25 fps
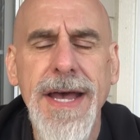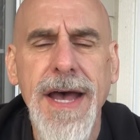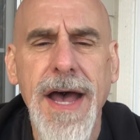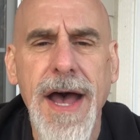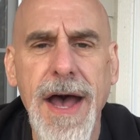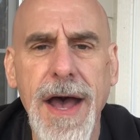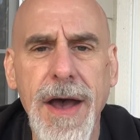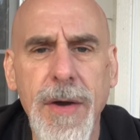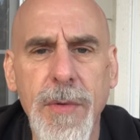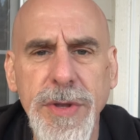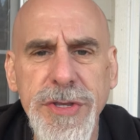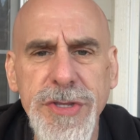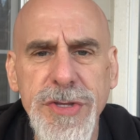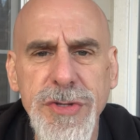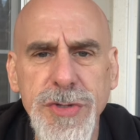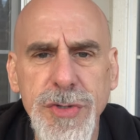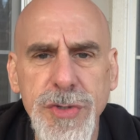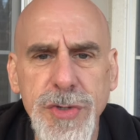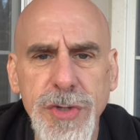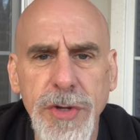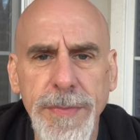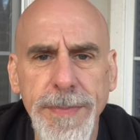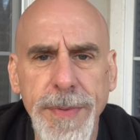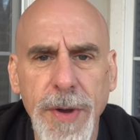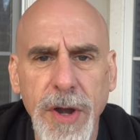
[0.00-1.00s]
Uh, when you do,
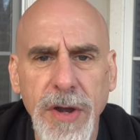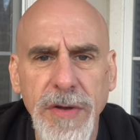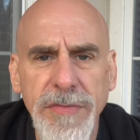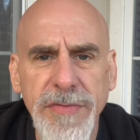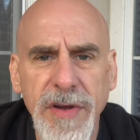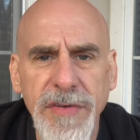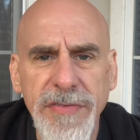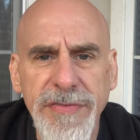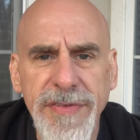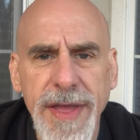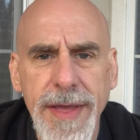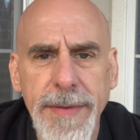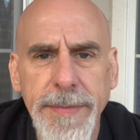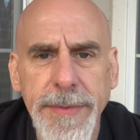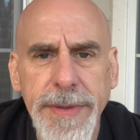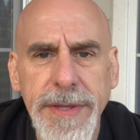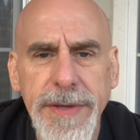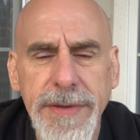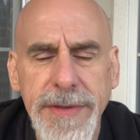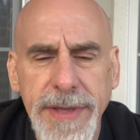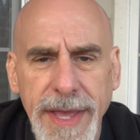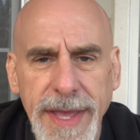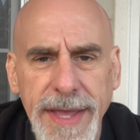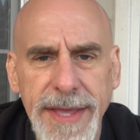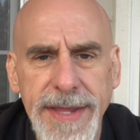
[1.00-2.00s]
you're part of our family,
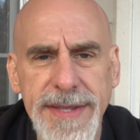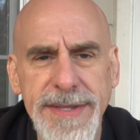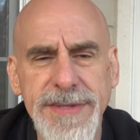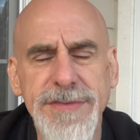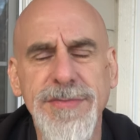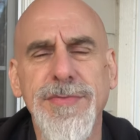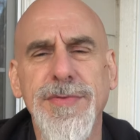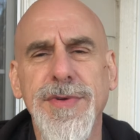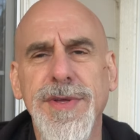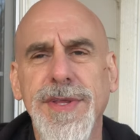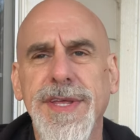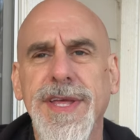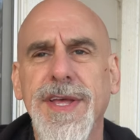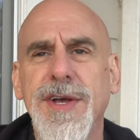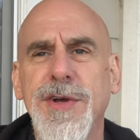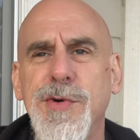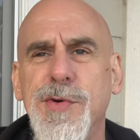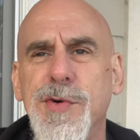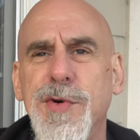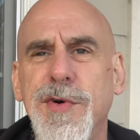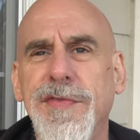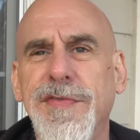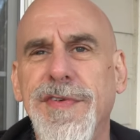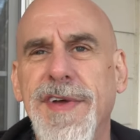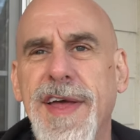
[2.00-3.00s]
okay? And it's really a
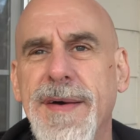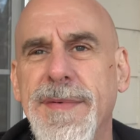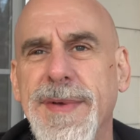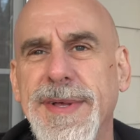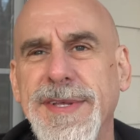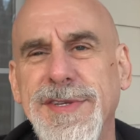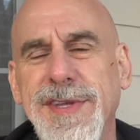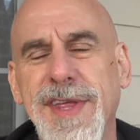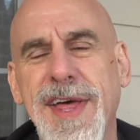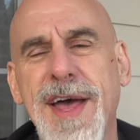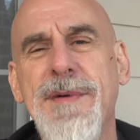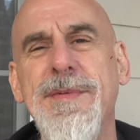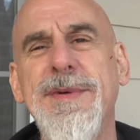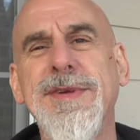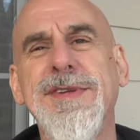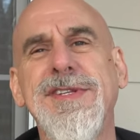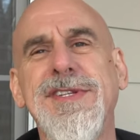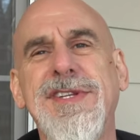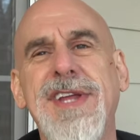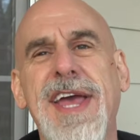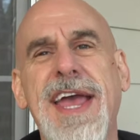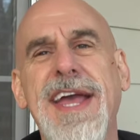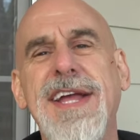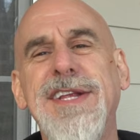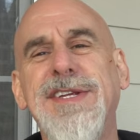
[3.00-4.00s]
cool family. It's almost
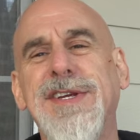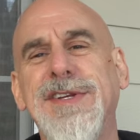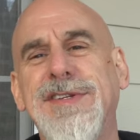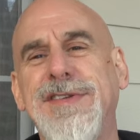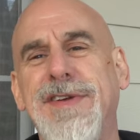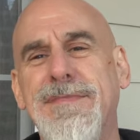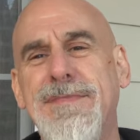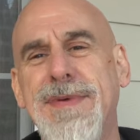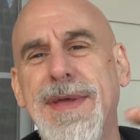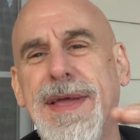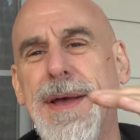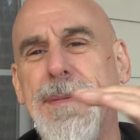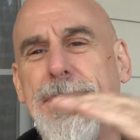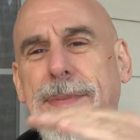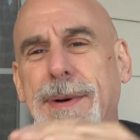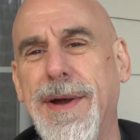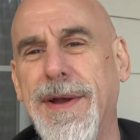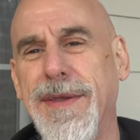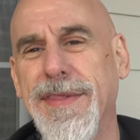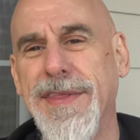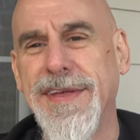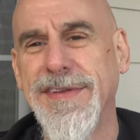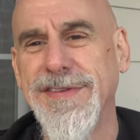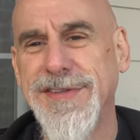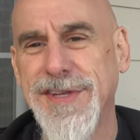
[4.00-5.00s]
stages of being a part
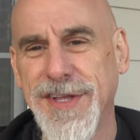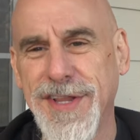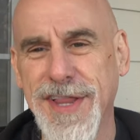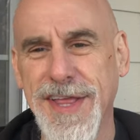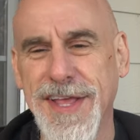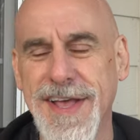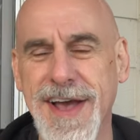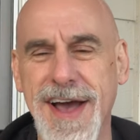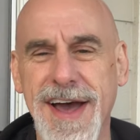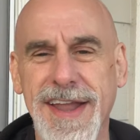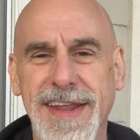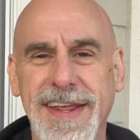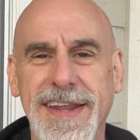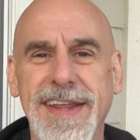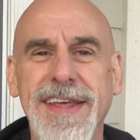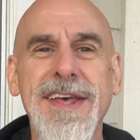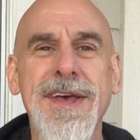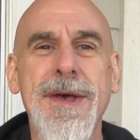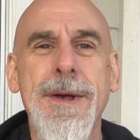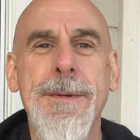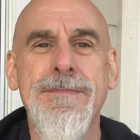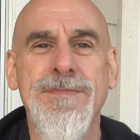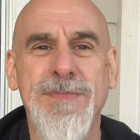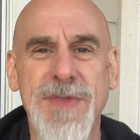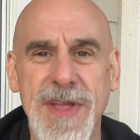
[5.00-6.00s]
of this. You click on it,
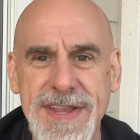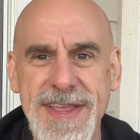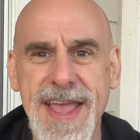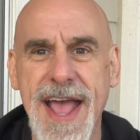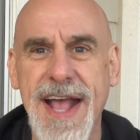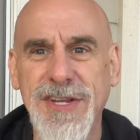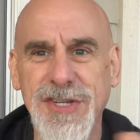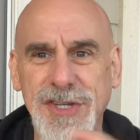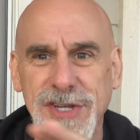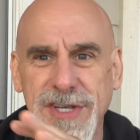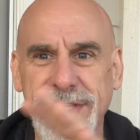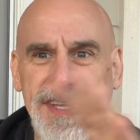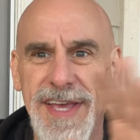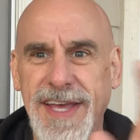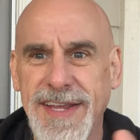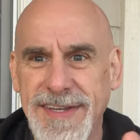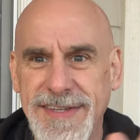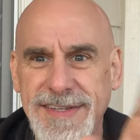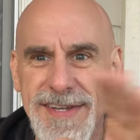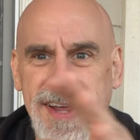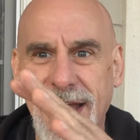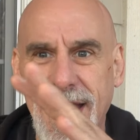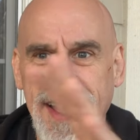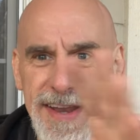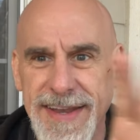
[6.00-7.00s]
then you actually get
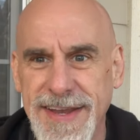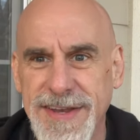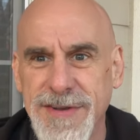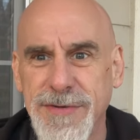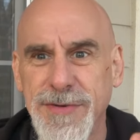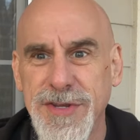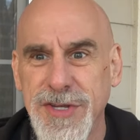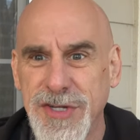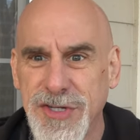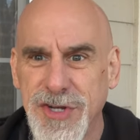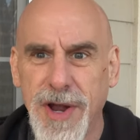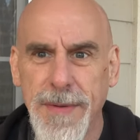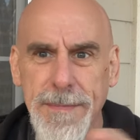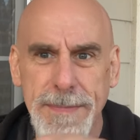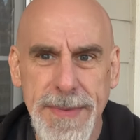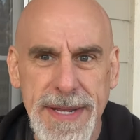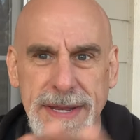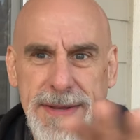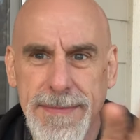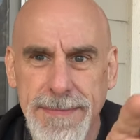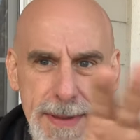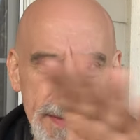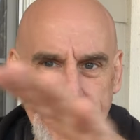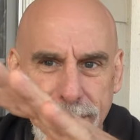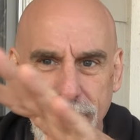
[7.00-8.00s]
tied into it. You start
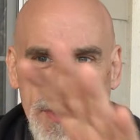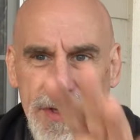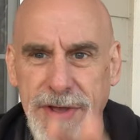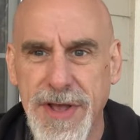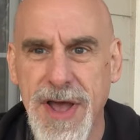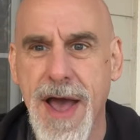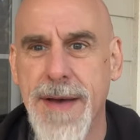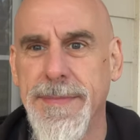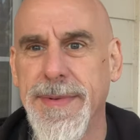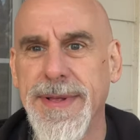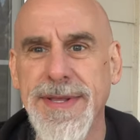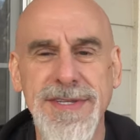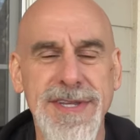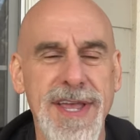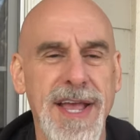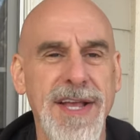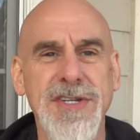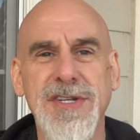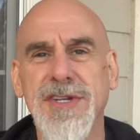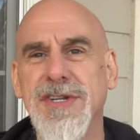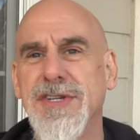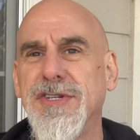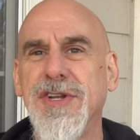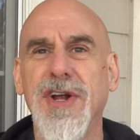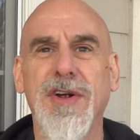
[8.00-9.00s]
meeting people in the comment
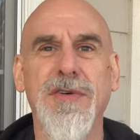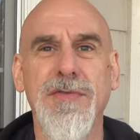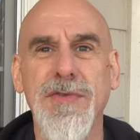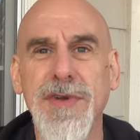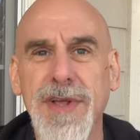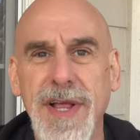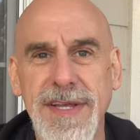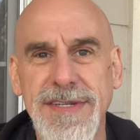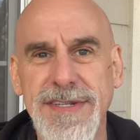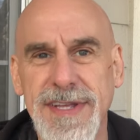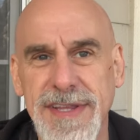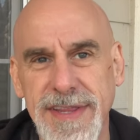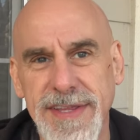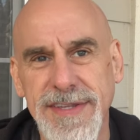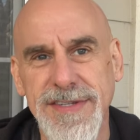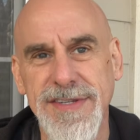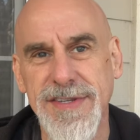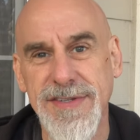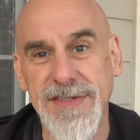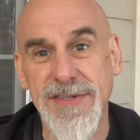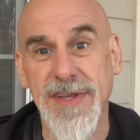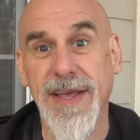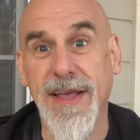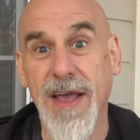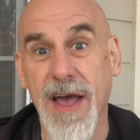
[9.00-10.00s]
section. You start realizing this
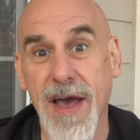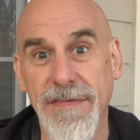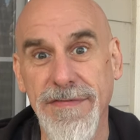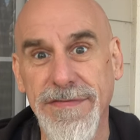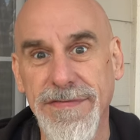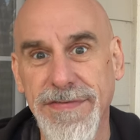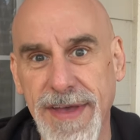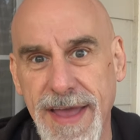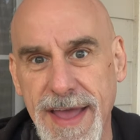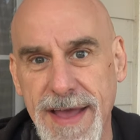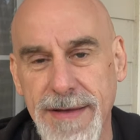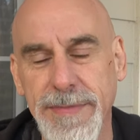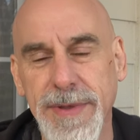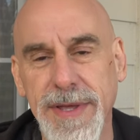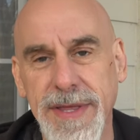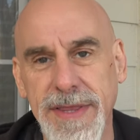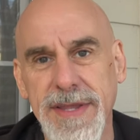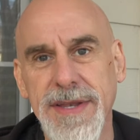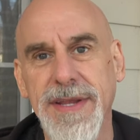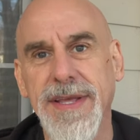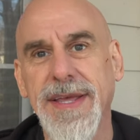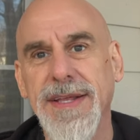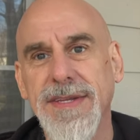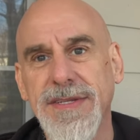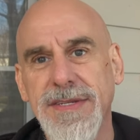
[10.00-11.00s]
is like a family, and
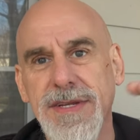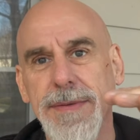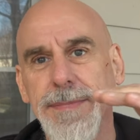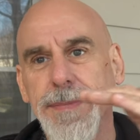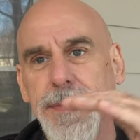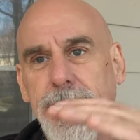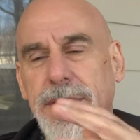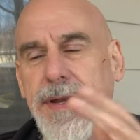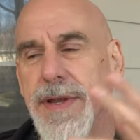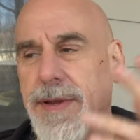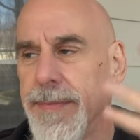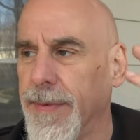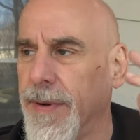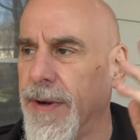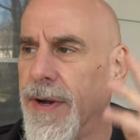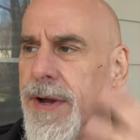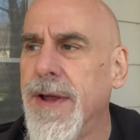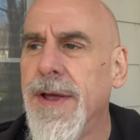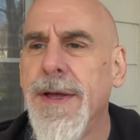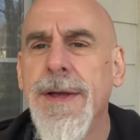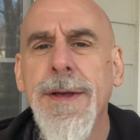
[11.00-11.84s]
then it gets deeper and deeper.